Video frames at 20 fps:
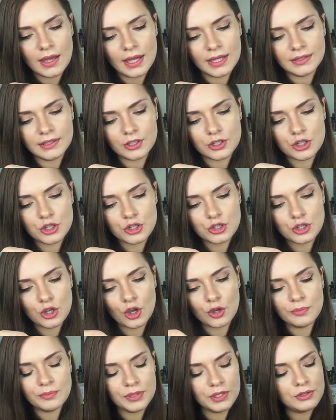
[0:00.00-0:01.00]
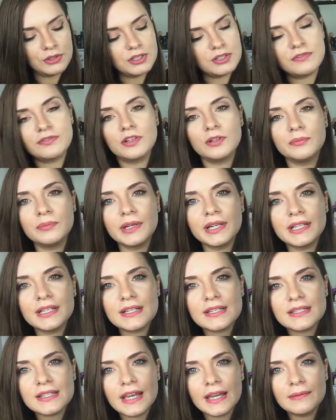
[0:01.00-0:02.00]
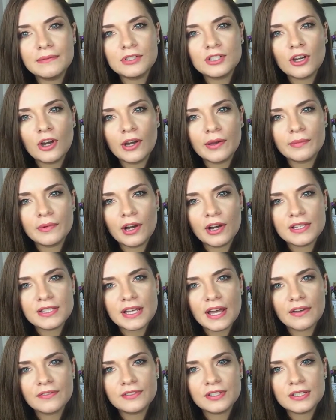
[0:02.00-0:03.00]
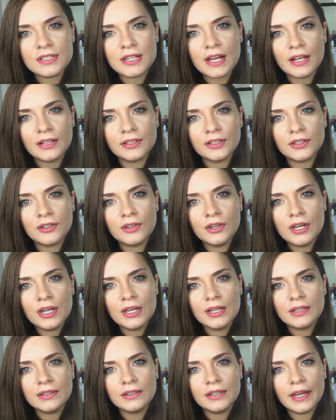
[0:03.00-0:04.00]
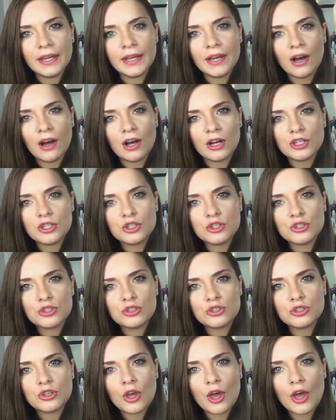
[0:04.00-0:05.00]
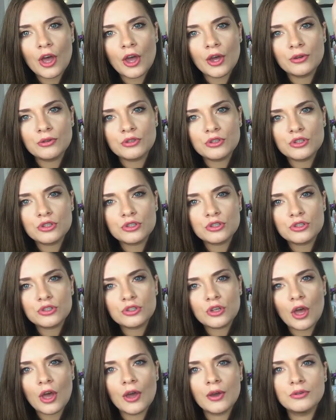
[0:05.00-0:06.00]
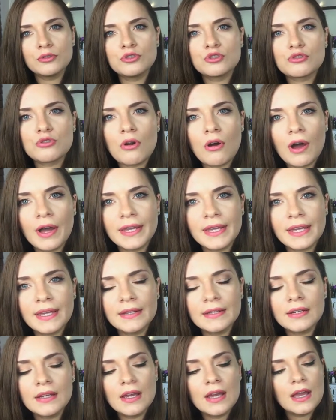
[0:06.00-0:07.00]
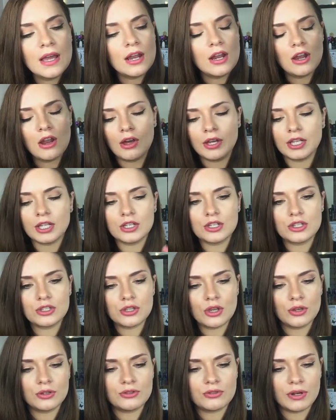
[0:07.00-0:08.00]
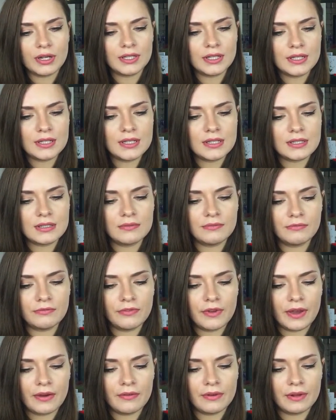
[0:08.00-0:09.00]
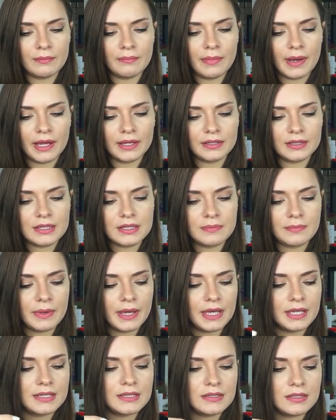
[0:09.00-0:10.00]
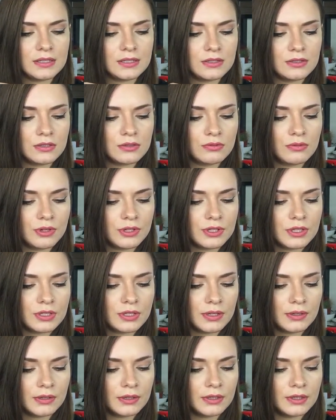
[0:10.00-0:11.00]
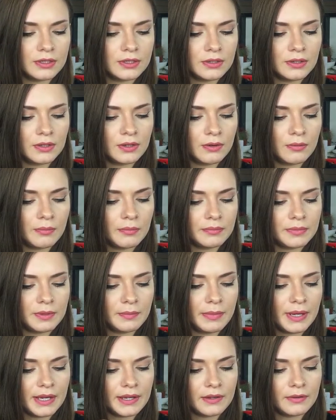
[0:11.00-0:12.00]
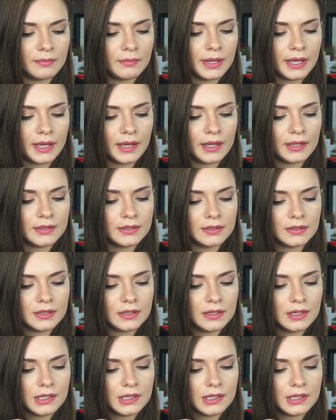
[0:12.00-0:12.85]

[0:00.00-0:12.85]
And they're so beautiful. But in the same time, guys, I have to tell you, they are so, so drying. Like, so dry. This is the very bad space to do swatches. I'm going to do it on the back of my hand.